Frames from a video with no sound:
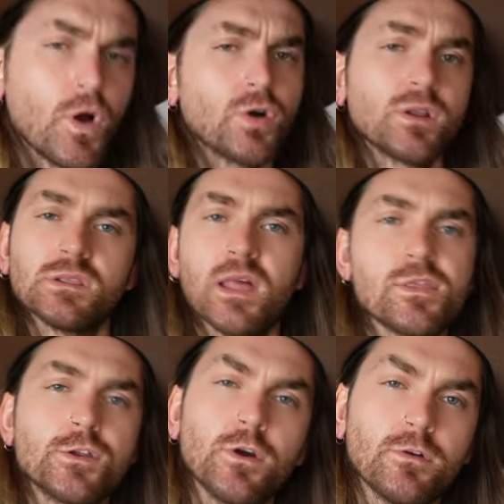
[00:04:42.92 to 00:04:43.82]
on a
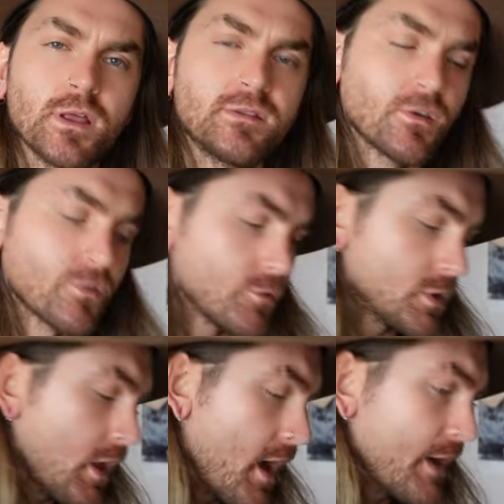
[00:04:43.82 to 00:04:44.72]
leather note. It doesn't
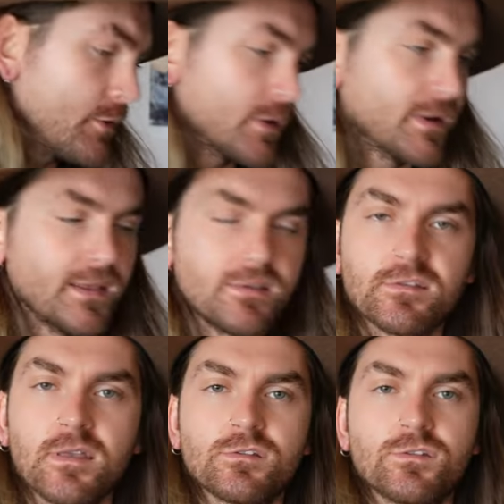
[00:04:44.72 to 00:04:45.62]
rely on an
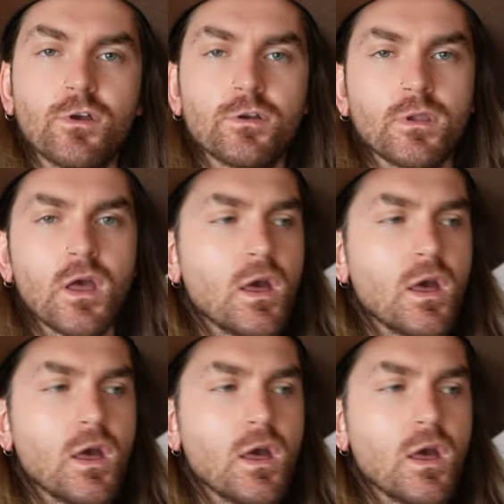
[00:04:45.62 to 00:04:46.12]
incense note,